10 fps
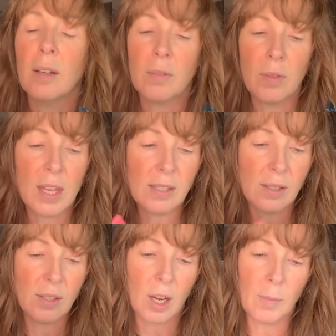uh,
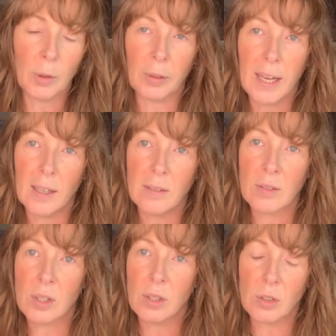this time
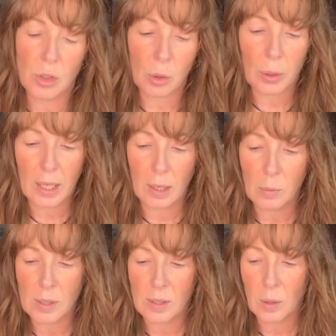around, Joy
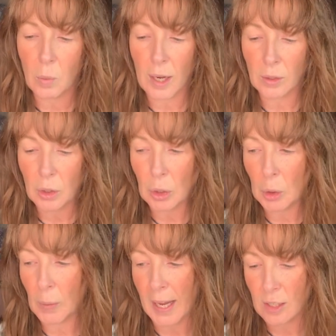was the one
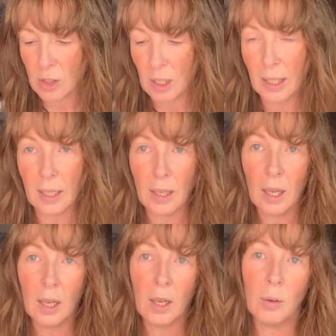who actually
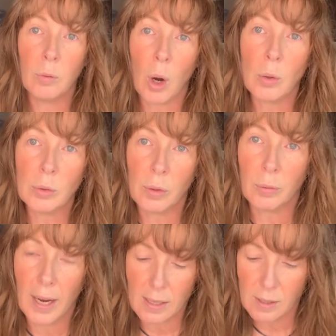rolled the
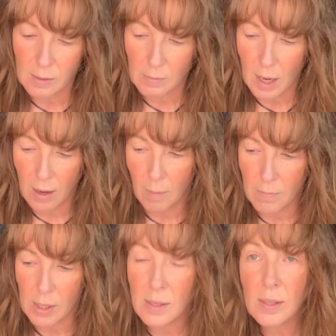random
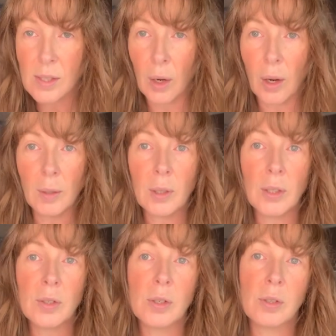numbers. So I'm
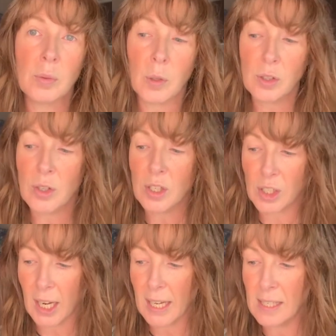going to swatch the
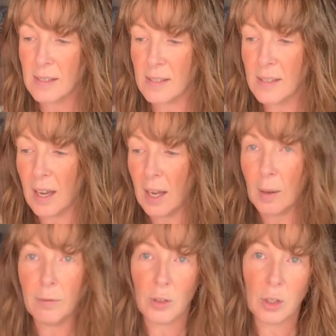shades
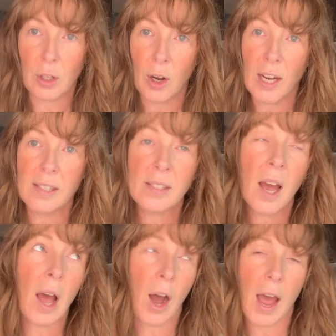uh, for you guys.
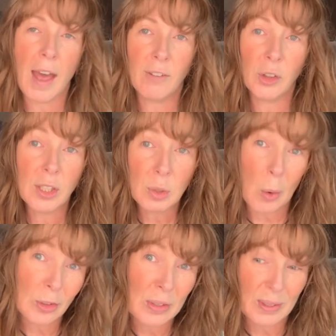I have already
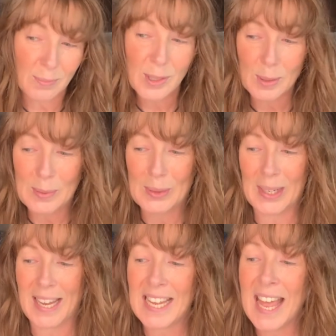swatched them this
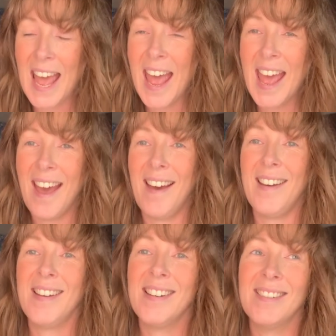morning
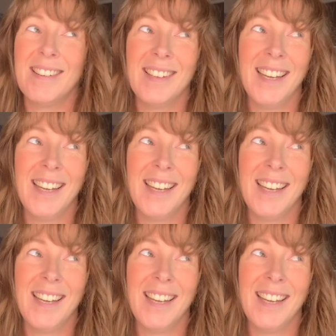uh,